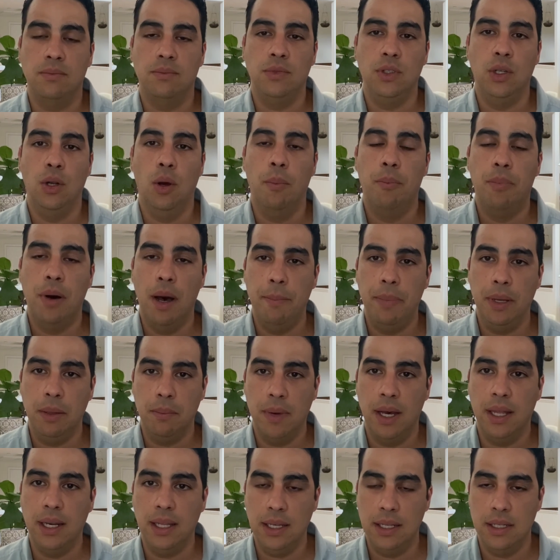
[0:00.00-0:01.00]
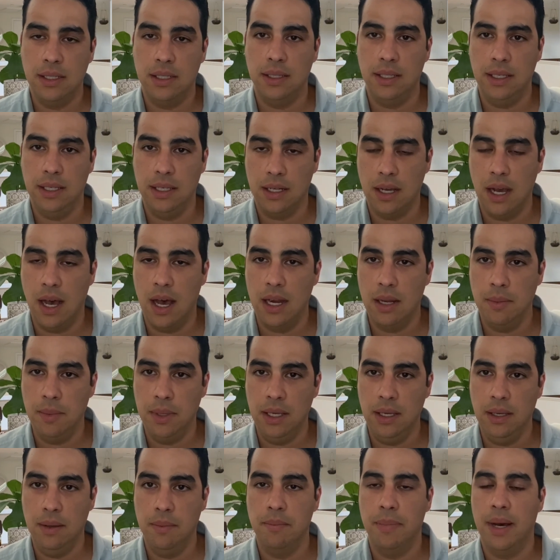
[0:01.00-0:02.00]
you know, pumping money into the
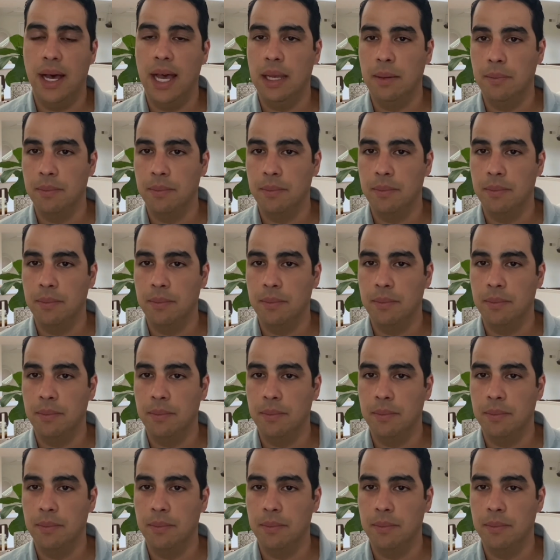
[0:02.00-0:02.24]
economy, buying